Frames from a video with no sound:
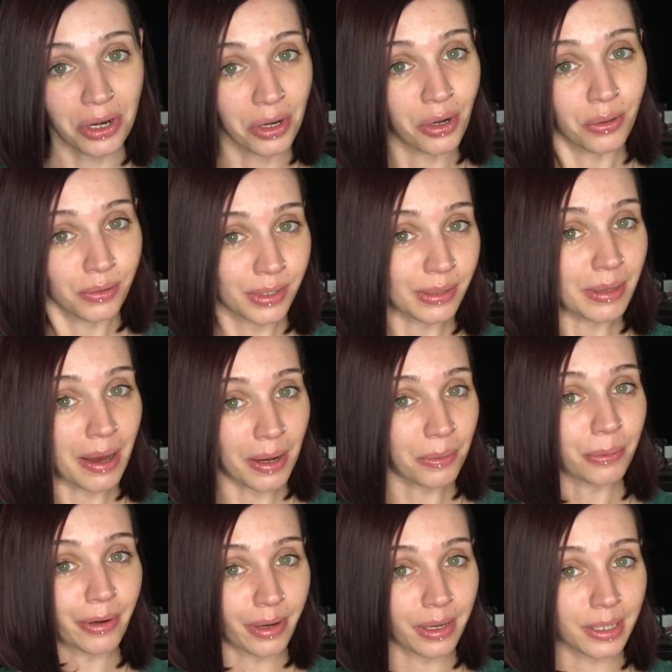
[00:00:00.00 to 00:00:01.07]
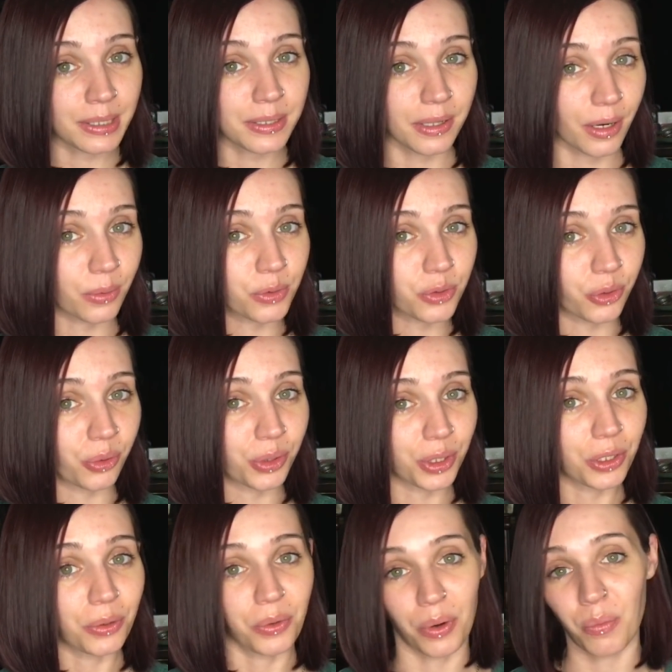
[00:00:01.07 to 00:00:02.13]
know it was a lot of products that I was throwing at
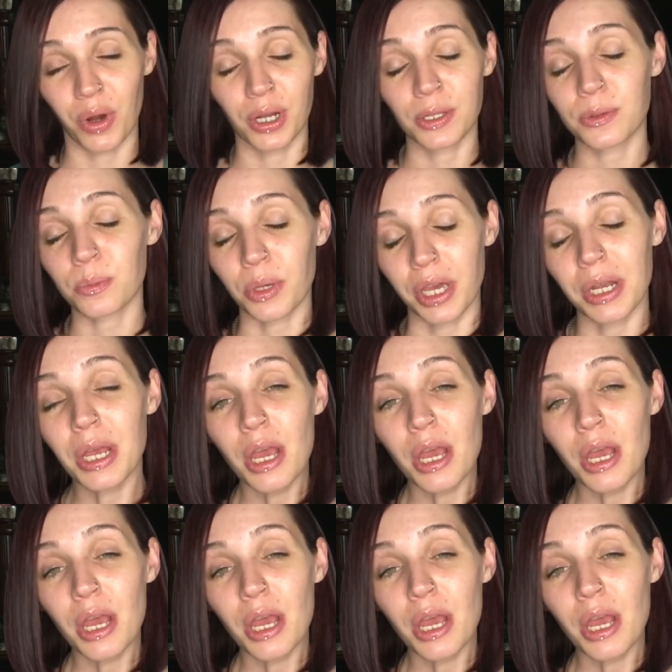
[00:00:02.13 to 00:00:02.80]
you at once, but